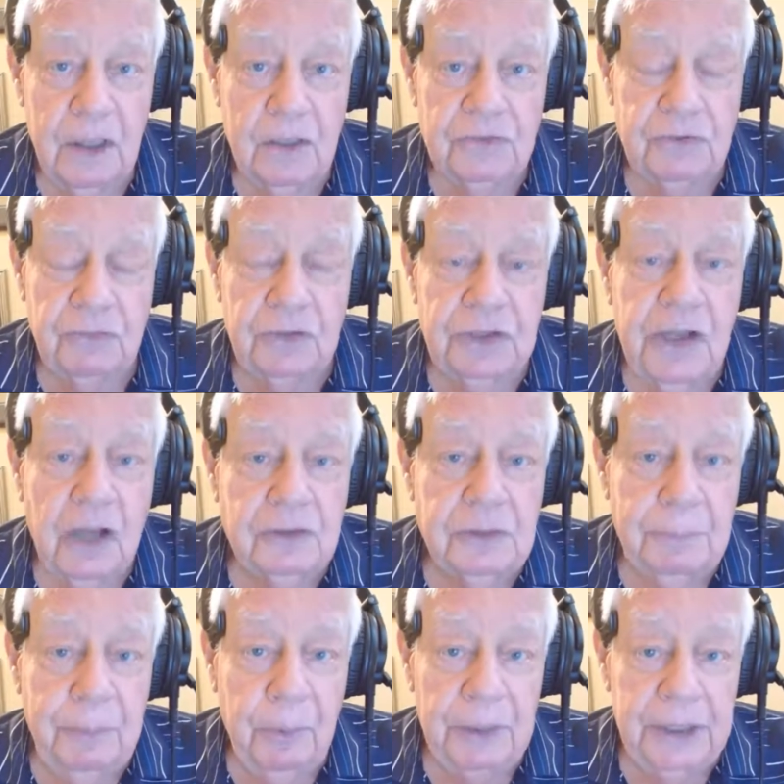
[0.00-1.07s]
So the doctor
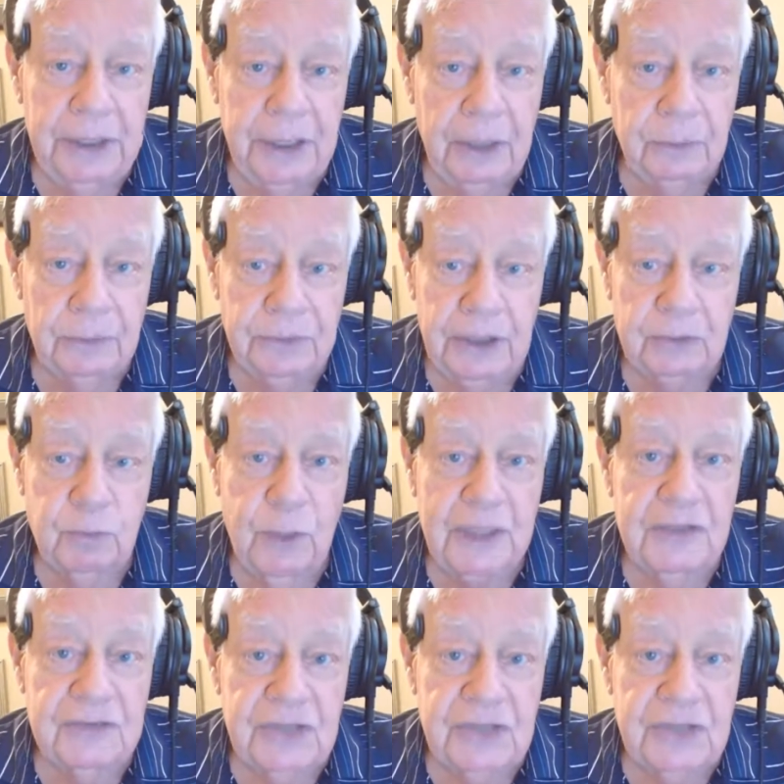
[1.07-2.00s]
pointed out that what is